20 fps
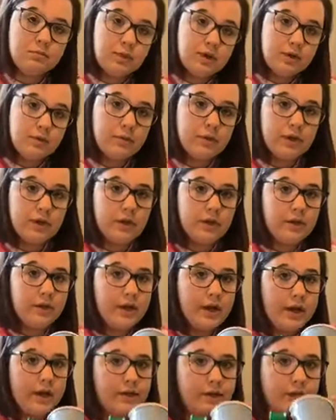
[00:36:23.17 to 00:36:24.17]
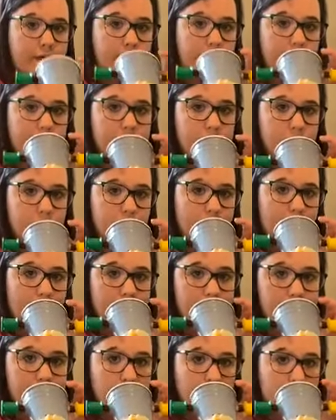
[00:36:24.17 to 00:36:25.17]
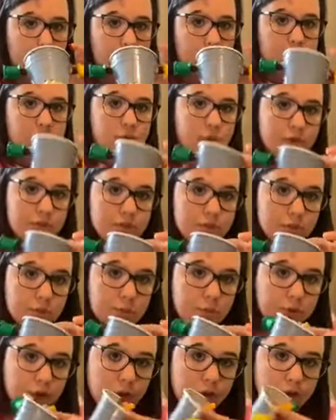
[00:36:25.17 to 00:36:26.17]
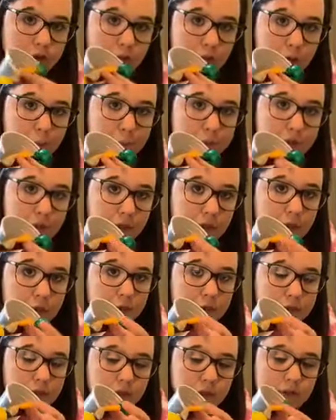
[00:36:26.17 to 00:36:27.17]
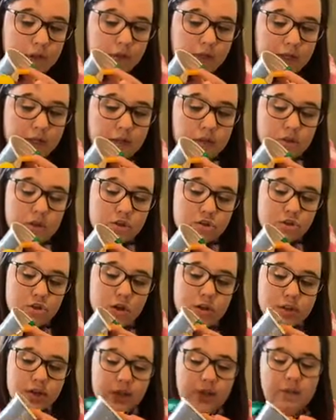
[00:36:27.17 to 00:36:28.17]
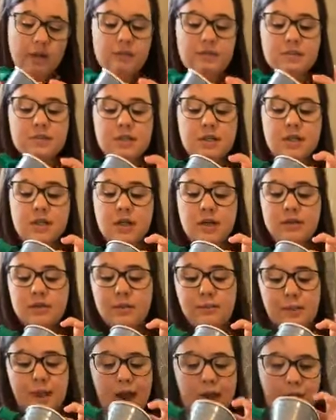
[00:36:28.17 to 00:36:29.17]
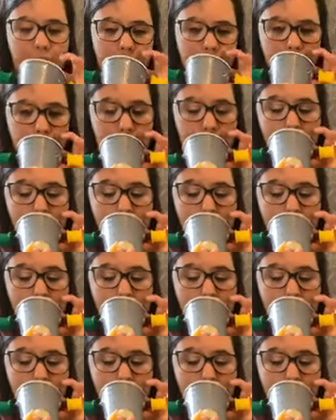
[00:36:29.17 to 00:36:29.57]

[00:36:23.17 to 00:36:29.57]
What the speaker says: But we're going to go ahead and give it a try. So I'm just going to blow it up with the little end of the straw that I left sticking at the back.